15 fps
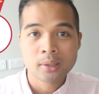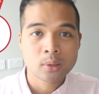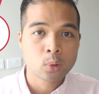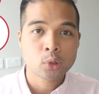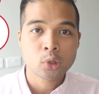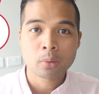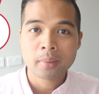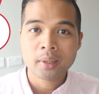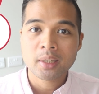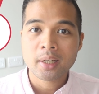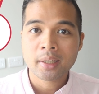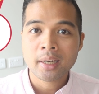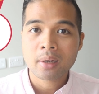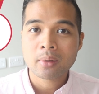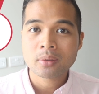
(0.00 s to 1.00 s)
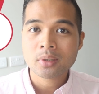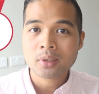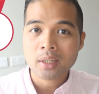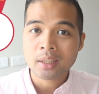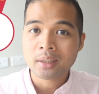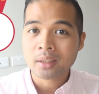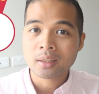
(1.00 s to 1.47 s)
social media accounts
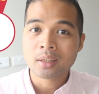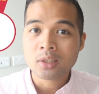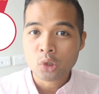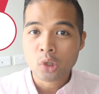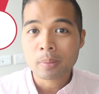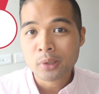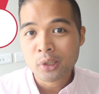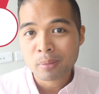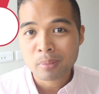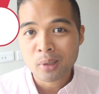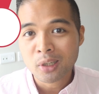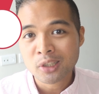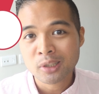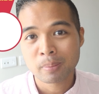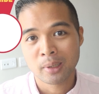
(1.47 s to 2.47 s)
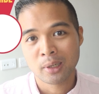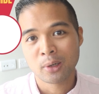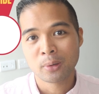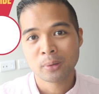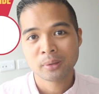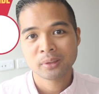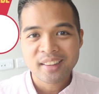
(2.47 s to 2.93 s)
in the description box
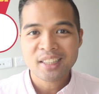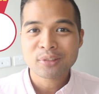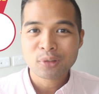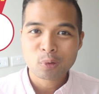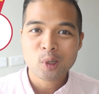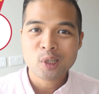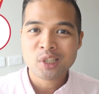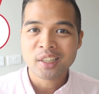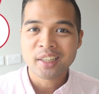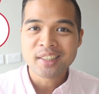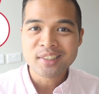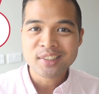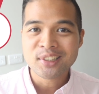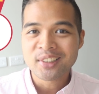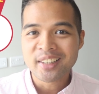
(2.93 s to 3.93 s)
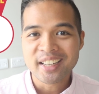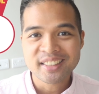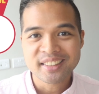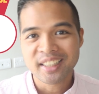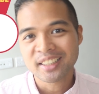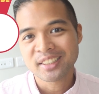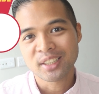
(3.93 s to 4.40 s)
below. Thanks for for watching and see you
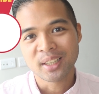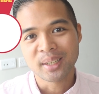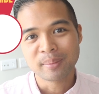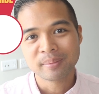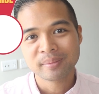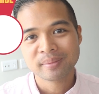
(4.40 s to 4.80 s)
guys next time.